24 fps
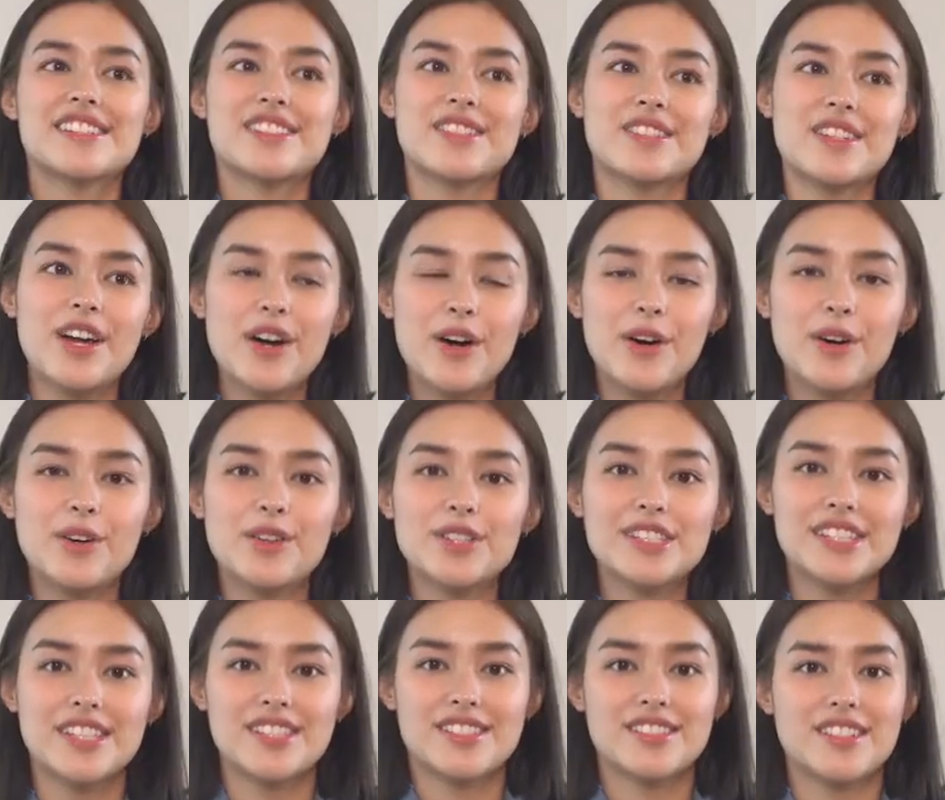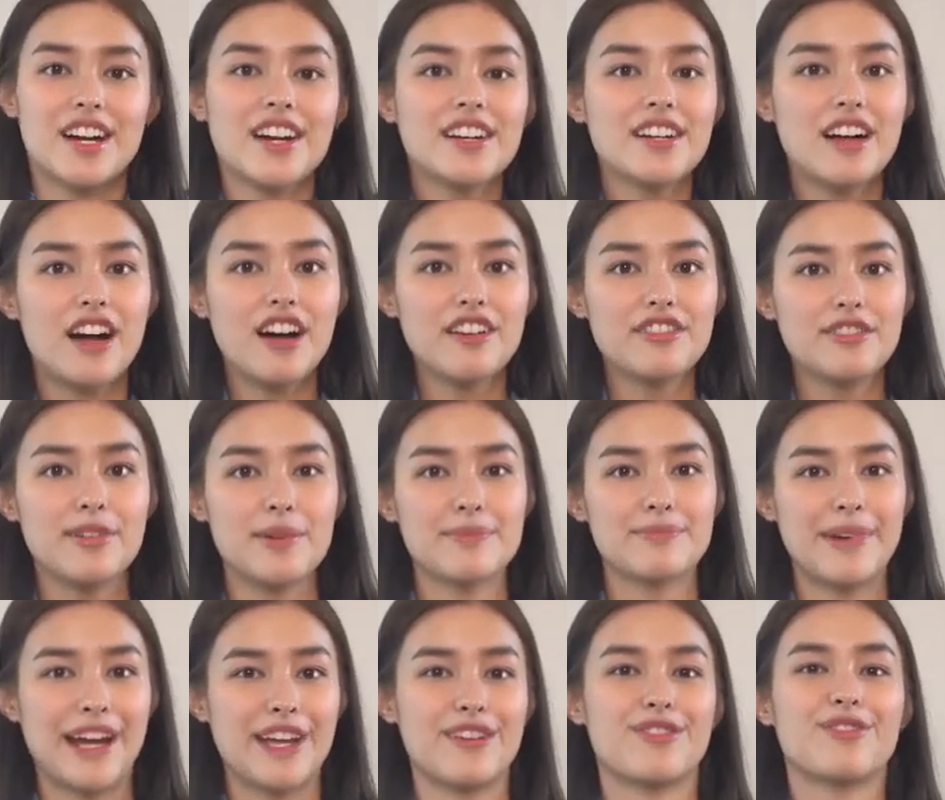So to start
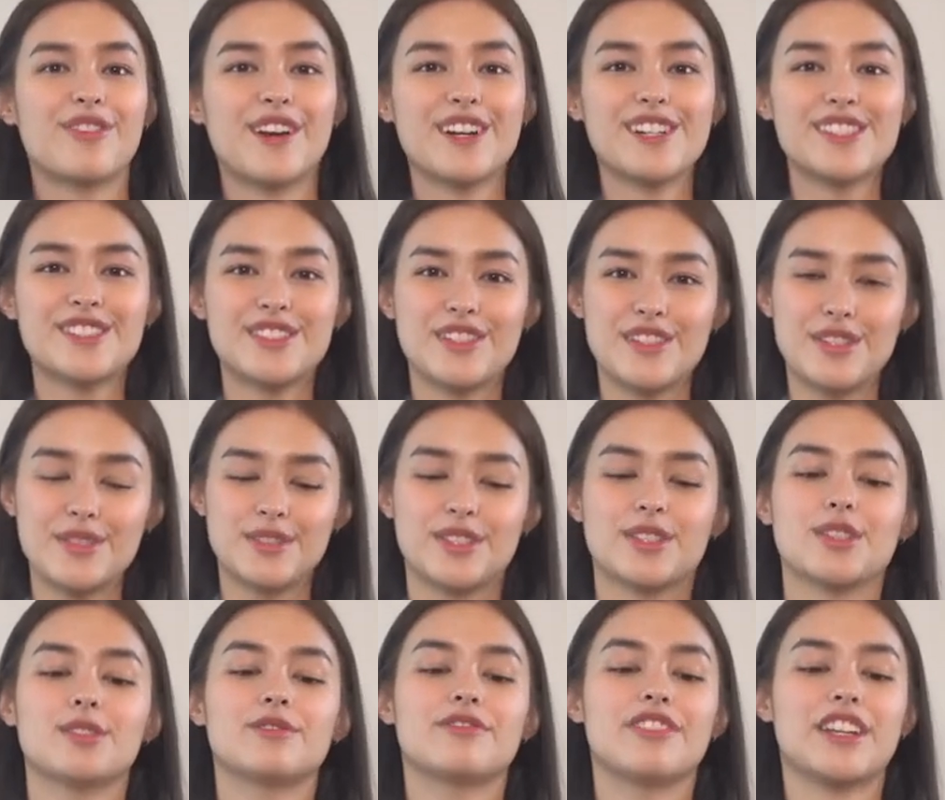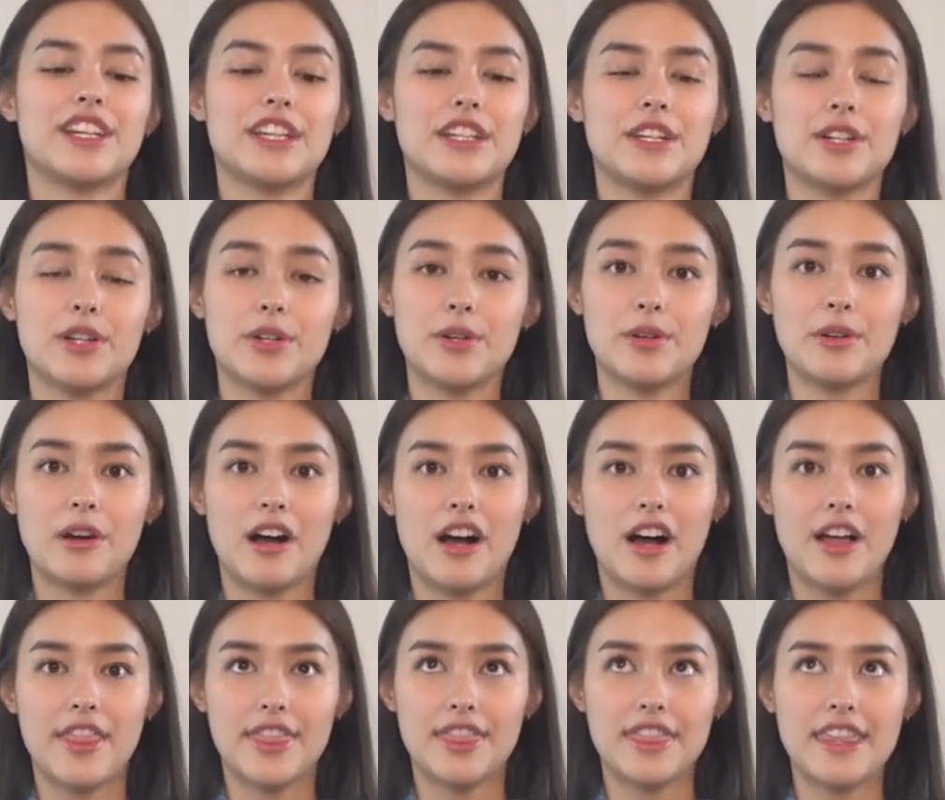off my first YouTube video,
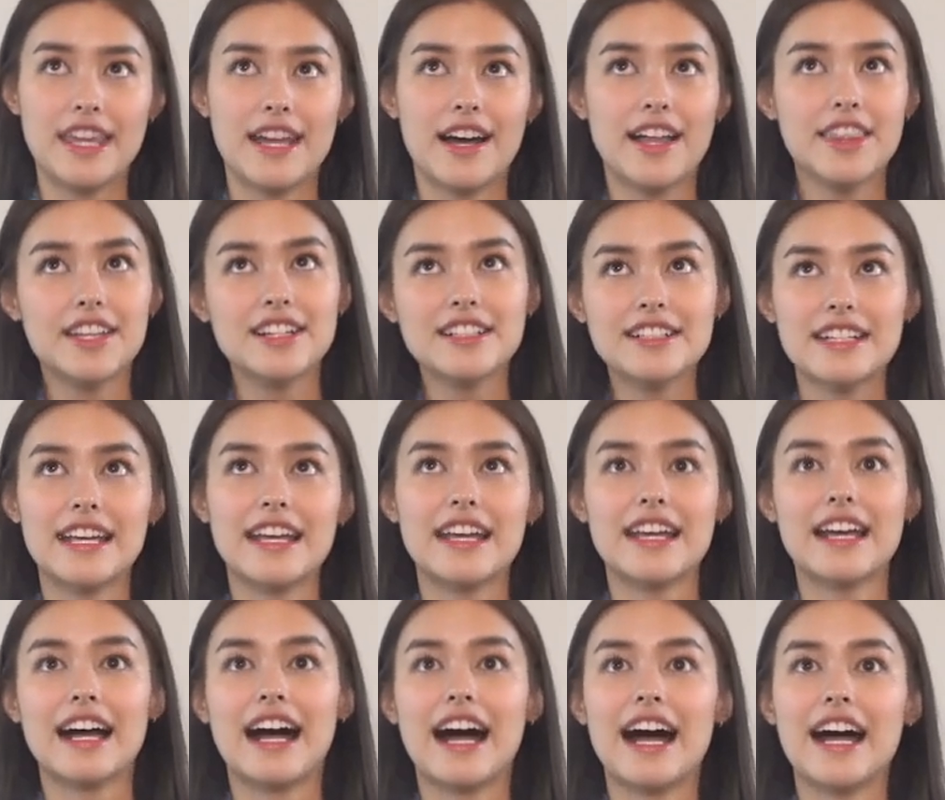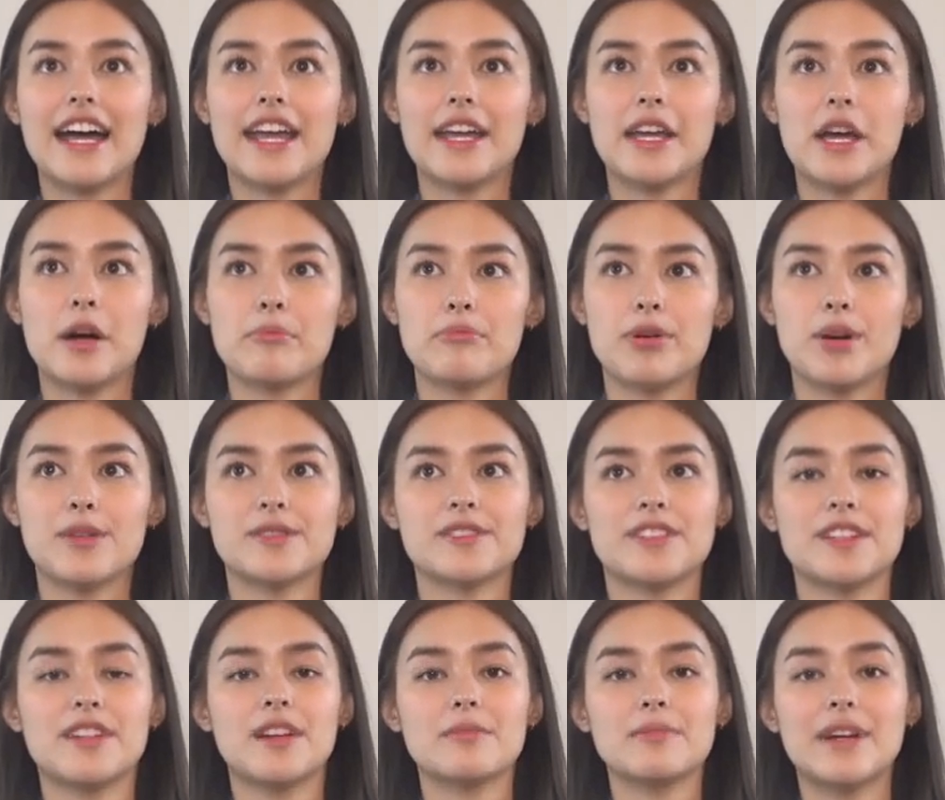the other day I
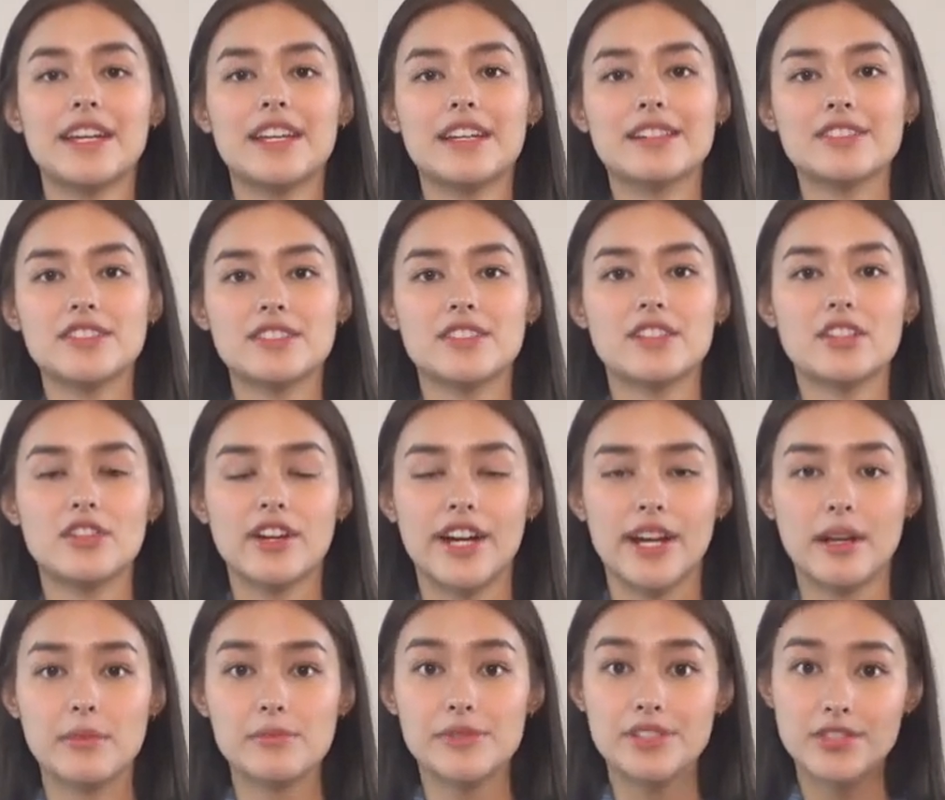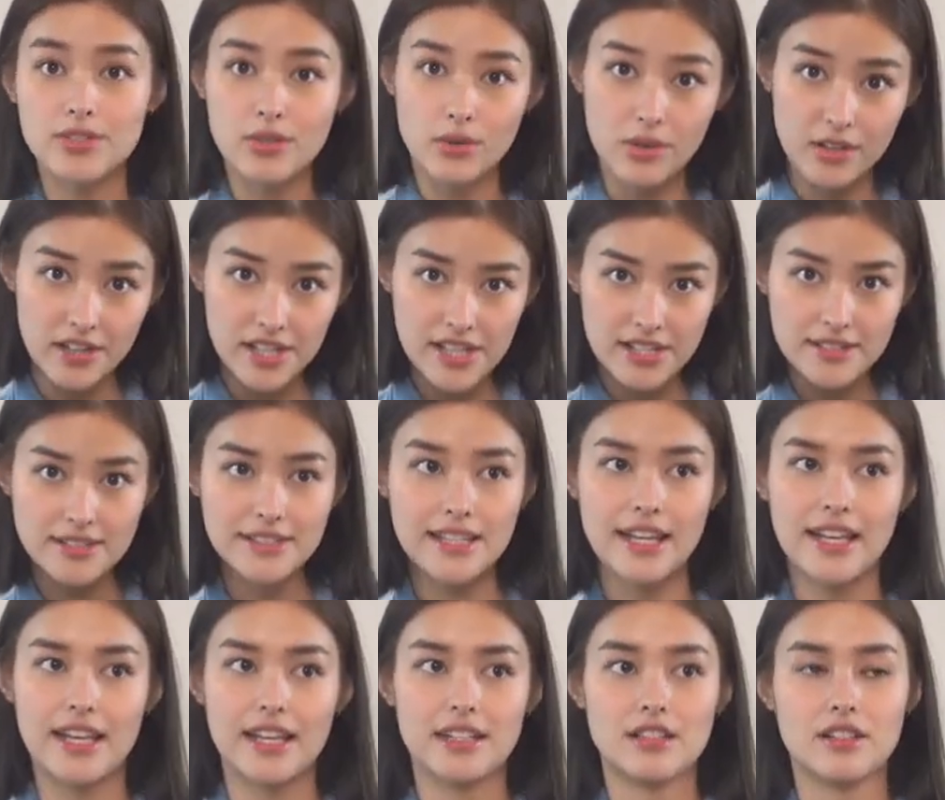posted on my Instagram
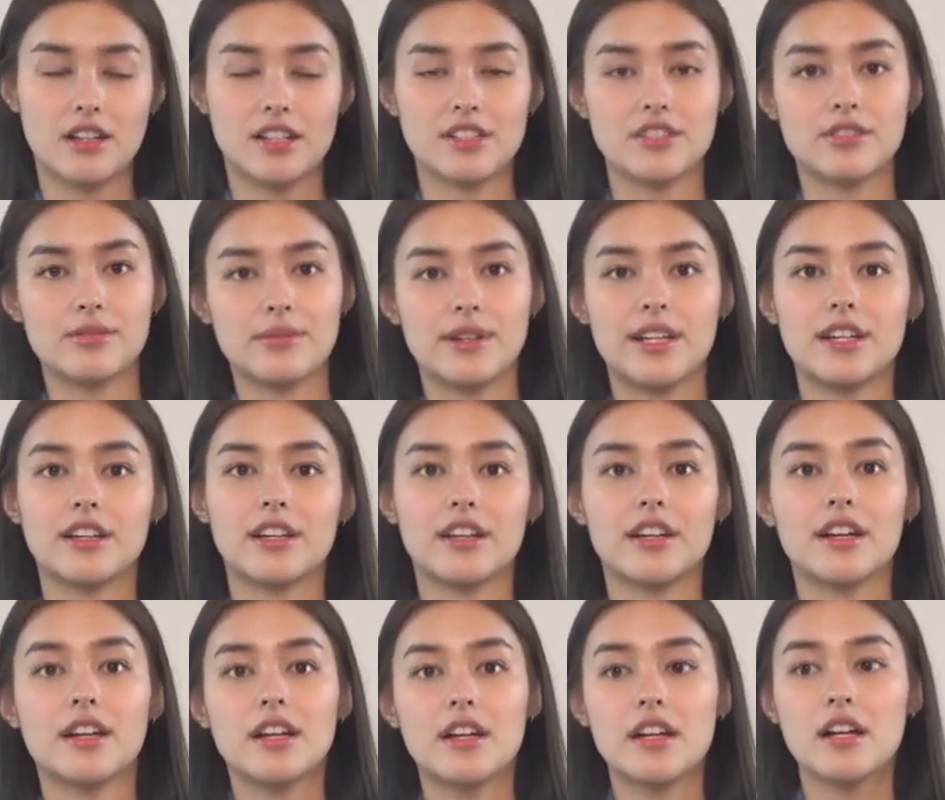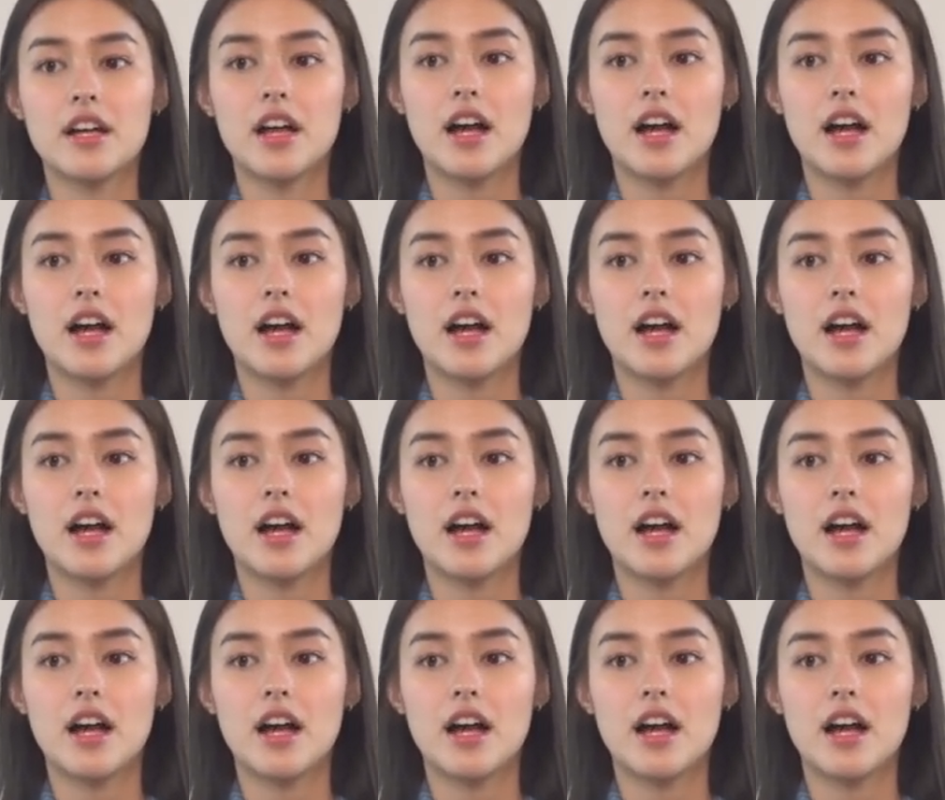stories and on Twitter.